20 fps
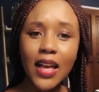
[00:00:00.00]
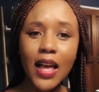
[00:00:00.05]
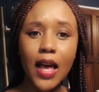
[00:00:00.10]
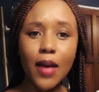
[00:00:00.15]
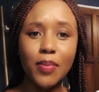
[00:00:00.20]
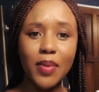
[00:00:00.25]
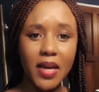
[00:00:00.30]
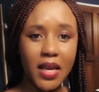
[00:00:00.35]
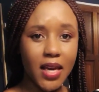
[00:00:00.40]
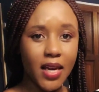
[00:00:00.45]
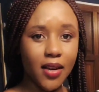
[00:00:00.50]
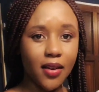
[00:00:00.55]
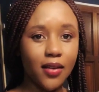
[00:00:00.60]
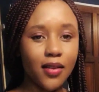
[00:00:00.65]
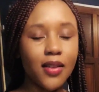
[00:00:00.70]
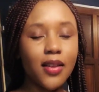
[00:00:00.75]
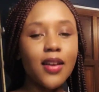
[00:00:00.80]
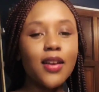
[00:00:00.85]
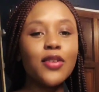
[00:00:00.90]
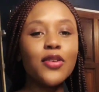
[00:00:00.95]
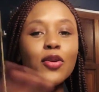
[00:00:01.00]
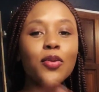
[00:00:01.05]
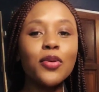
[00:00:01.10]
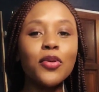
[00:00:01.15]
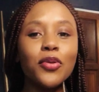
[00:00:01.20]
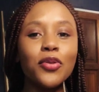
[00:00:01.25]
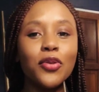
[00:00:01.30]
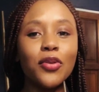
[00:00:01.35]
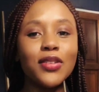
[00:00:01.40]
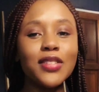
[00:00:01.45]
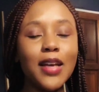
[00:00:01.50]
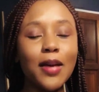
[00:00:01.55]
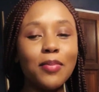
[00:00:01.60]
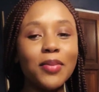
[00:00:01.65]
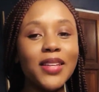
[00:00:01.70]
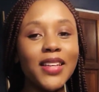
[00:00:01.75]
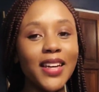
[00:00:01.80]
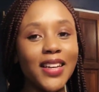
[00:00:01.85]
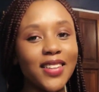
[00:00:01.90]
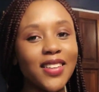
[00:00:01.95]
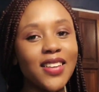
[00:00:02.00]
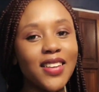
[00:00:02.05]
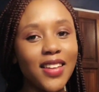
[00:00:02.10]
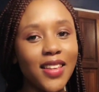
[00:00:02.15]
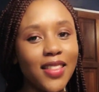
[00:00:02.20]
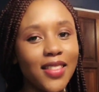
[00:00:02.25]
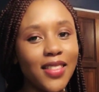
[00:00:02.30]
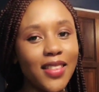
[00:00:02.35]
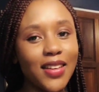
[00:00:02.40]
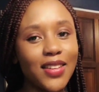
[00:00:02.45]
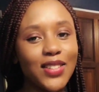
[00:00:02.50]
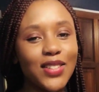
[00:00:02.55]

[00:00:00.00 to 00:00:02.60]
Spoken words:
Nobody would know what's happening underneath there.